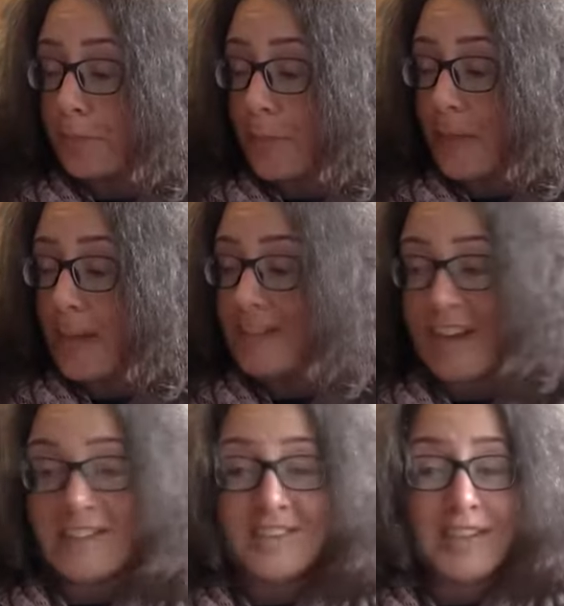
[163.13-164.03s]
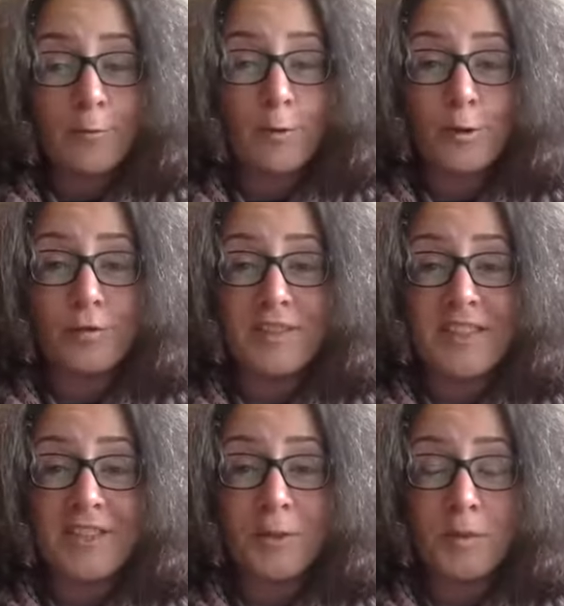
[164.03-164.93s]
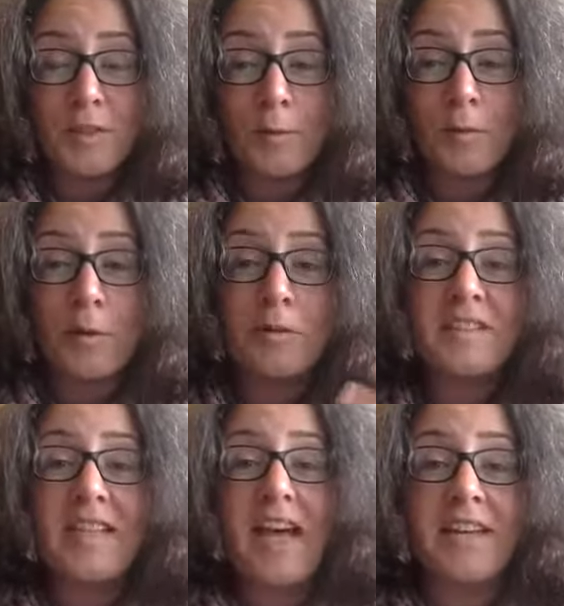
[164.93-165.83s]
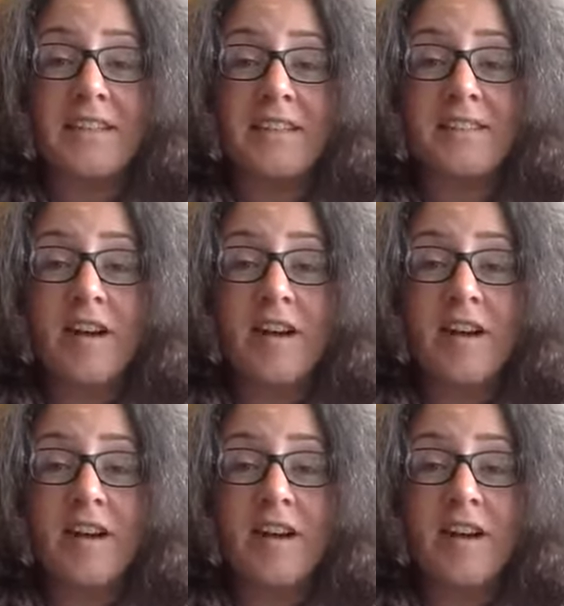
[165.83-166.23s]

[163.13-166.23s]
yes, I just had a wonderful session with someone where I was saying this.